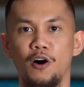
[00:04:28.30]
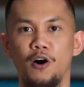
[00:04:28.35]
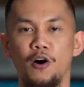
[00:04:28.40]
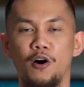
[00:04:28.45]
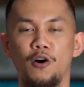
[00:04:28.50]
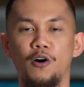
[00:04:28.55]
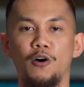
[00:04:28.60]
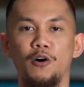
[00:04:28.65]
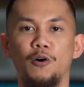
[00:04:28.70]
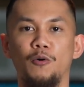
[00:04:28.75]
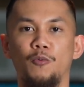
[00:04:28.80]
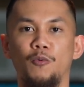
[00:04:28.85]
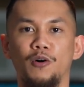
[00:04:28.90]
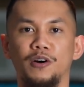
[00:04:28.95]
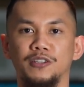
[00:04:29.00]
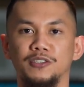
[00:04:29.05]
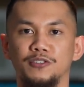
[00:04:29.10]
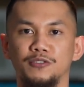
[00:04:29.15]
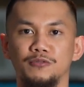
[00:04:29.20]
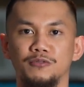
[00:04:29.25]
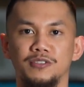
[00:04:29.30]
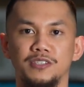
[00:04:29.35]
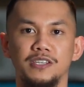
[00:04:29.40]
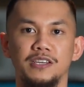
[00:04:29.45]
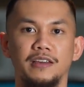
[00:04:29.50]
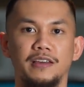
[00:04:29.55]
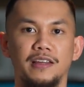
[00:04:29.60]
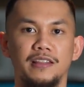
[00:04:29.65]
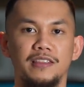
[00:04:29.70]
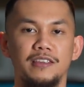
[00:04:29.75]
all want to
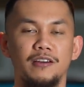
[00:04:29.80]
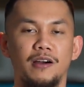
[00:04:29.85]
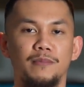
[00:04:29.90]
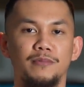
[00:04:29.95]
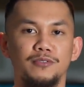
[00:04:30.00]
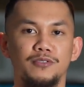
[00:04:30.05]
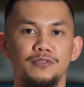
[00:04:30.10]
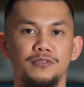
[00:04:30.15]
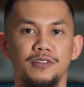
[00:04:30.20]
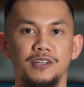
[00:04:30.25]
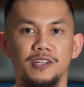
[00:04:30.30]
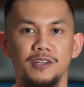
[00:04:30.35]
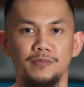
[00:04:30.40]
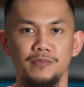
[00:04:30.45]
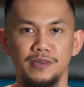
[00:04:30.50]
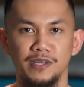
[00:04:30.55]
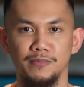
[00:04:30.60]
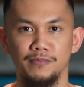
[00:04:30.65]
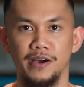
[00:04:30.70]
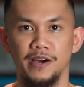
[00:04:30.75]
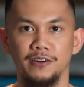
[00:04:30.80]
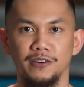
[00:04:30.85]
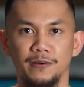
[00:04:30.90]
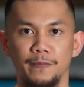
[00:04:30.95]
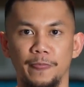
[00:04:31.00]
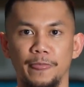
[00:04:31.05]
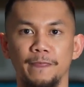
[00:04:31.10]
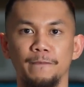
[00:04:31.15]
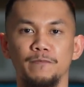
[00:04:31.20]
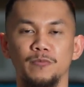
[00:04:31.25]
seek the opportunity to be
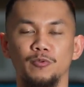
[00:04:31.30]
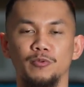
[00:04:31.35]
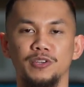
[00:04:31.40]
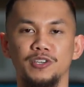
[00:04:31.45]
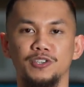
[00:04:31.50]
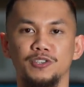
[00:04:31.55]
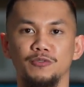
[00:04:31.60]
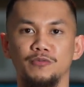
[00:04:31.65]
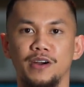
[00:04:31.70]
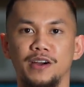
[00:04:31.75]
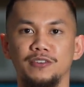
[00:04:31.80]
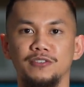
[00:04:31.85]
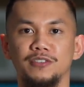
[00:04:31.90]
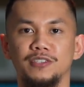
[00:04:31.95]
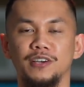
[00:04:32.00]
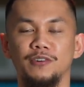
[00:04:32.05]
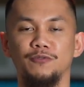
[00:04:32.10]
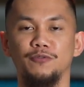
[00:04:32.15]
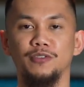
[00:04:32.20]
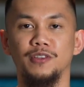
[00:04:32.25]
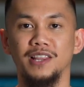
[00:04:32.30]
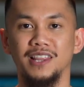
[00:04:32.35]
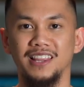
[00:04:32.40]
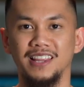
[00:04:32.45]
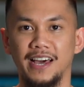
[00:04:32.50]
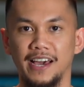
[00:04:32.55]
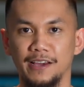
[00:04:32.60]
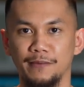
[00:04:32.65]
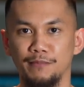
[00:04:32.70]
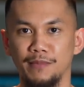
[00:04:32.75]
better. When you surround yourself with
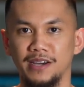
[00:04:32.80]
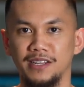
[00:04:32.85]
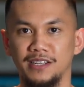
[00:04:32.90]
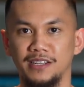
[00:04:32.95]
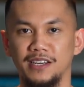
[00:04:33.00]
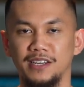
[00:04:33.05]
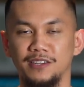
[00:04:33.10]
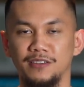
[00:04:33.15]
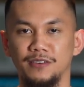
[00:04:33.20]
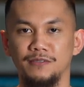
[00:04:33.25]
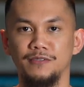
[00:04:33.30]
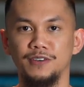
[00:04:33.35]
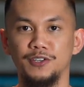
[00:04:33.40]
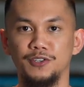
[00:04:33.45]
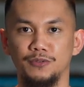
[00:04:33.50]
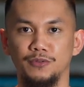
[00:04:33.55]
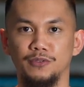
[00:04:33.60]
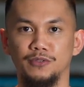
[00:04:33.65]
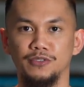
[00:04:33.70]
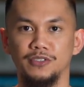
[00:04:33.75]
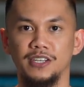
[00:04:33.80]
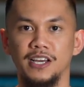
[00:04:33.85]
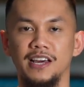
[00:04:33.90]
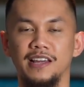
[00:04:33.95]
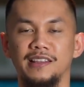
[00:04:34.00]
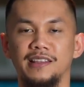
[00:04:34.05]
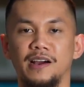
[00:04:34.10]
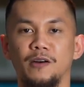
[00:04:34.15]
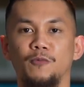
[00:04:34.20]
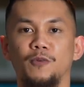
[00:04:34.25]
like-minded individuals
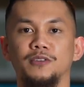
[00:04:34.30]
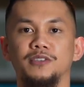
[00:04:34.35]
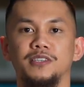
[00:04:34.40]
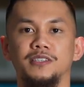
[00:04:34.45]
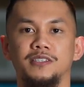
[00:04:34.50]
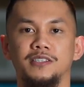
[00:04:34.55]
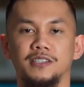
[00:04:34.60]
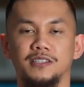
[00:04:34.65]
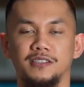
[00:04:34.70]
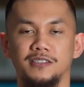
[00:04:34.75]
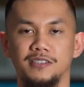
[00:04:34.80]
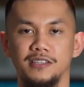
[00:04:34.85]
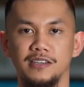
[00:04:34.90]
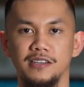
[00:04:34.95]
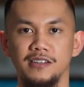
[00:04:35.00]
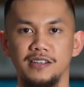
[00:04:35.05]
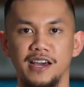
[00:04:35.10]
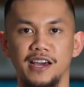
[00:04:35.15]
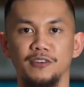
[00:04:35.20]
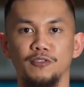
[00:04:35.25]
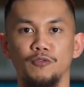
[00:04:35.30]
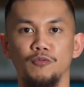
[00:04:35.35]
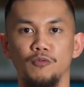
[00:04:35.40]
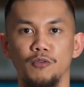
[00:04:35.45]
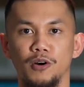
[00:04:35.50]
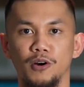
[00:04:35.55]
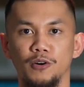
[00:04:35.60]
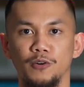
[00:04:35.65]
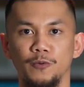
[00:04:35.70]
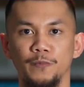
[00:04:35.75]
that want to succeed and
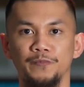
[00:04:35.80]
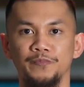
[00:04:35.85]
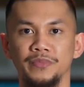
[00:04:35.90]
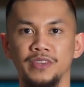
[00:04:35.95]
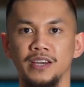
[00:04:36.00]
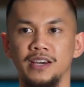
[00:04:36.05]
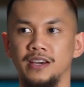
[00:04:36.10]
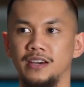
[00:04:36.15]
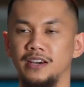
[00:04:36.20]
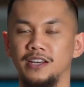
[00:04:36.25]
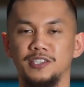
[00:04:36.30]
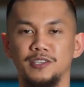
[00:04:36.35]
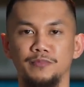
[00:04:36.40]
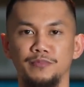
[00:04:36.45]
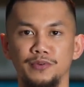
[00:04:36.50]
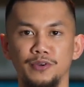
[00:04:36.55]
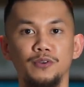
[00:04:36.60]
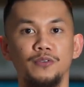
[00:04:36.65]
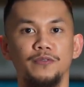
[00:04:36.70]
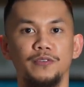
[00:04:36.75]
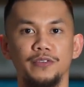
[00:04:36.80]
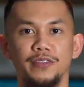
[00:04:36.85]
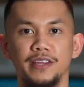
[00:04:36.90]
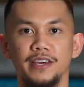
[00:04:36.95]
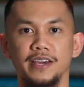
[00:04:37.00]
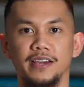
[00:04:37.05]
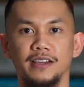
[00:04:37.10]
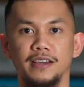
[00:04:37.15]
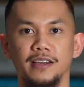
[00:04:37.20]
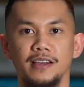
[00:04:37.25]
grow, it's a beautiful
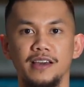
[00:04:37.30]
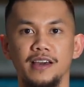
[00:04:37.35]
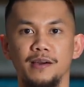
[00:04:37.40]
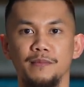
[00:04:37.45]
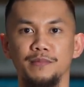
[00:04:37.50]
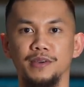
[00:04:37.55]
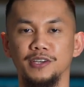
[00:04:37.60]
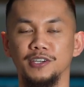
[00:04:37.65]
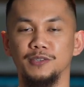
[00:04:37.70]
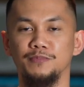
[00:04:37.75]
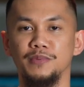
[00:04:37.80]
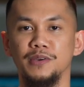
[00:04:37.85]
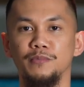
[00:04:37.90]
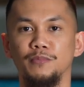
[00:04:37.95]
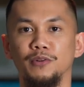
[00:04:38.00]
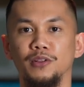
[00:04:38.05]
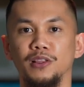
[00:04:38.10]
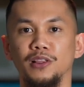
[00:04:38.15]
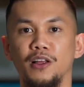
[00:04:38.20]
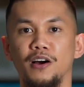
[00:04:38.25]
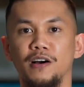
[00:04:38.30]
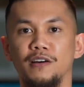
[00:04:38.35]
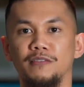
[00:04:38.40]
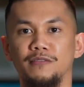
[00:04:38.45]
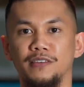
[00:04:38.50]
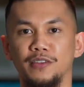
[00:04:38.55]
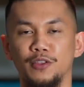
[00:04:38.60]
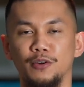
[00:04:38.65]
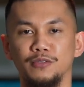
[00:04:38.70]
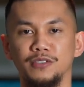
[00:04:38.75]
thing because people
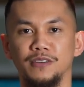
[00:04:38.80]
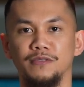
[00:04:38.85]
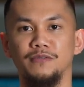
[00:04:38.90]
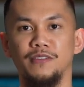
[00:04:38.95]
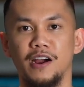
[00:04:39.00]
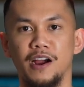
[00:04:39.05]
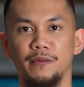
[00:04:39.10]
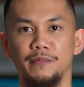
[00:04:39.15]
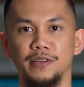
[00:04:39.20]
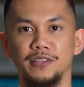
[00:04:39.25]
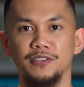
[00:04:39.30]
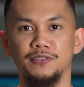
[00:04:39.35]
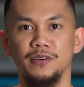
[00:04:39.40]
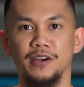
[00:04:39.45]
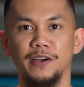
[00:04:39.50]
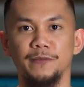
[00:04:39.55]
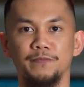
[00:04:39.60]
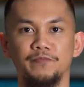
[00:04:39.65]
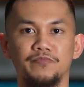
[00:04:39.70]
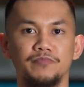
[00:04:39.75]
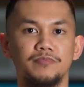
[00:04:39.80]
love those environments, right?